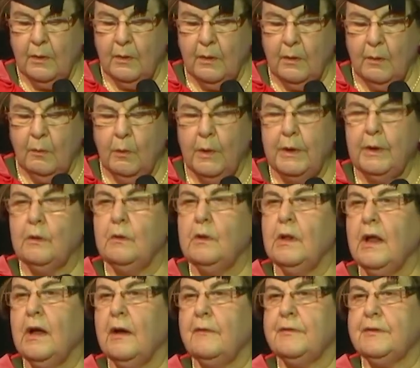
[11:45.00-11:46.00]
We
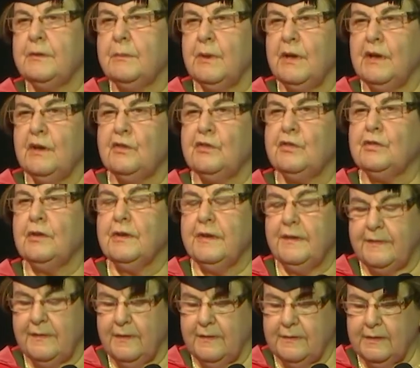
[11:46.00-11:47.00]
all have to make
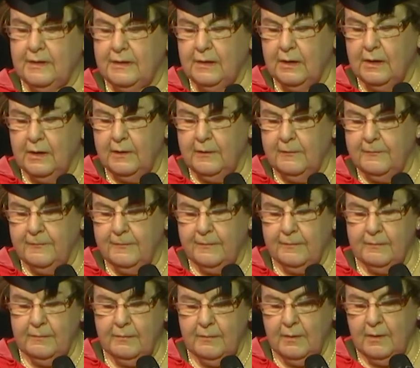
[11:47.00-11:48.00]
choices in life.
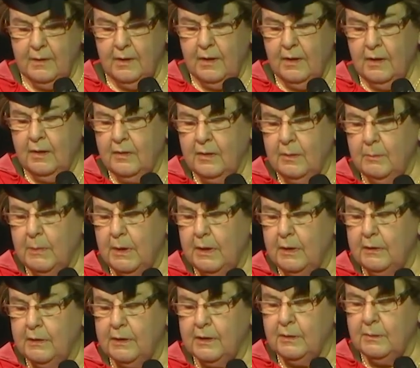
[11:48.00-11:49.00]
The
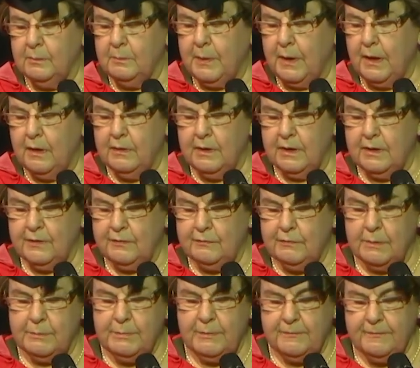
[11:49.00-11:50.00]
American poet
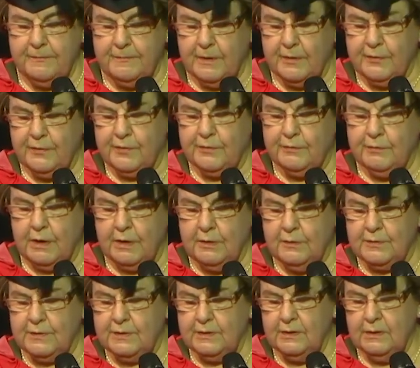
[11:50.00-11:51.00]
Robert Frost
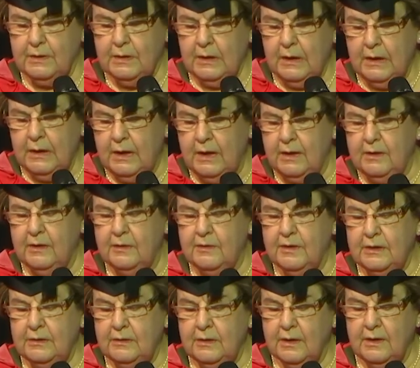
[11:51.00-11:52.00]
wrote in
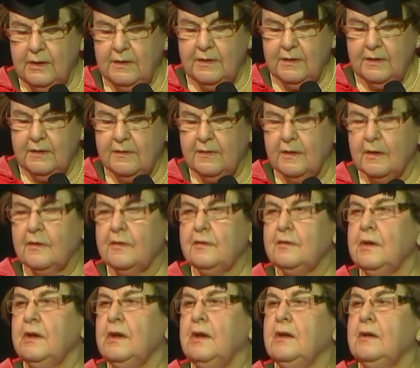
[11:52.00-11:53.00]

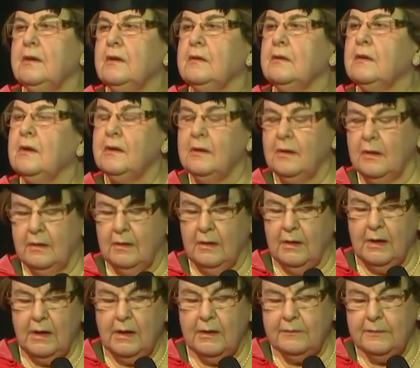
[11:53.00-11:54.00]
1916
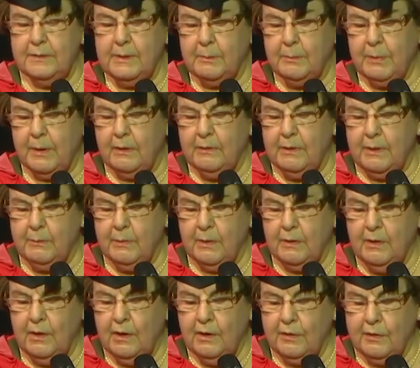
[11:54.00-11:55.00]
a lovely poem,
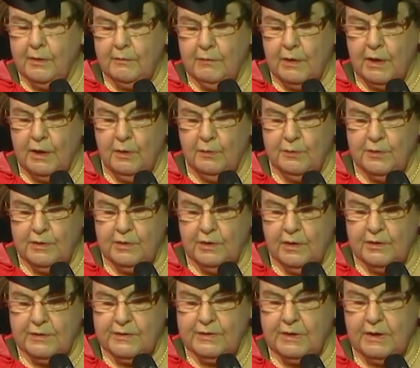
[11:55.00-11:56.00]
"The Road
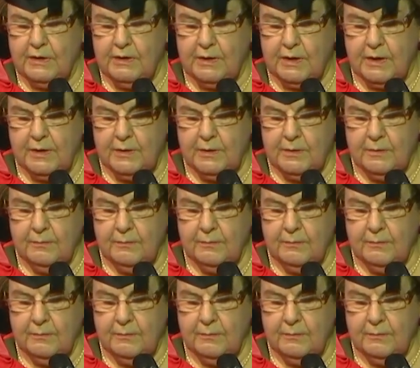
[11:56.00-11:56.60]
Not Taken."